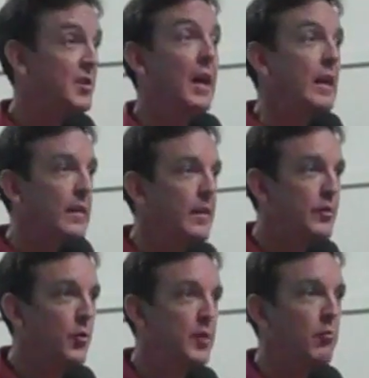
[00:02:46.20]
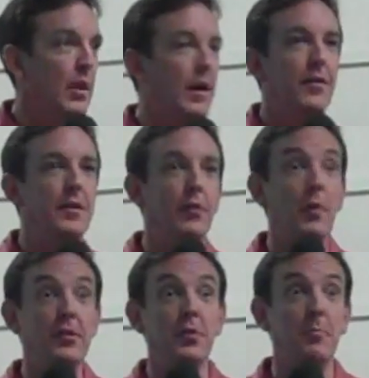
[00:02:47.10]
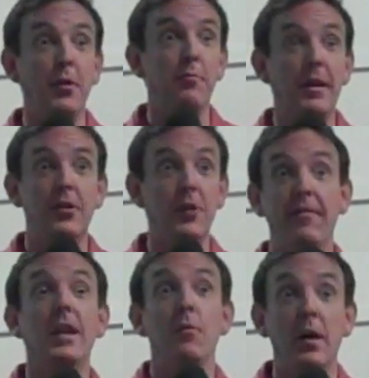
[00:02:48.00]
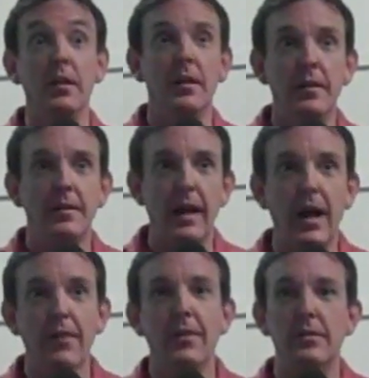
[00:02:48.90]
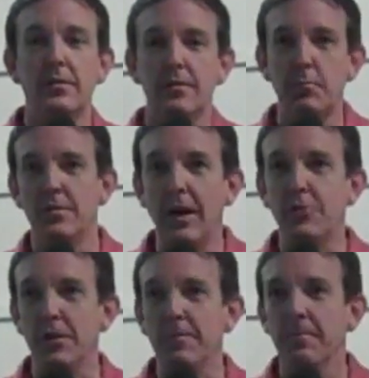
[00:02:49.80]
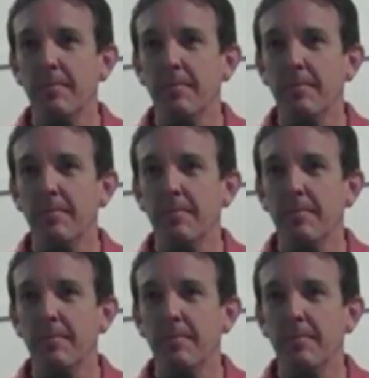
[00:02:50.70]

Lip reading: state is going to allow the original birth record of anyone out of its possession.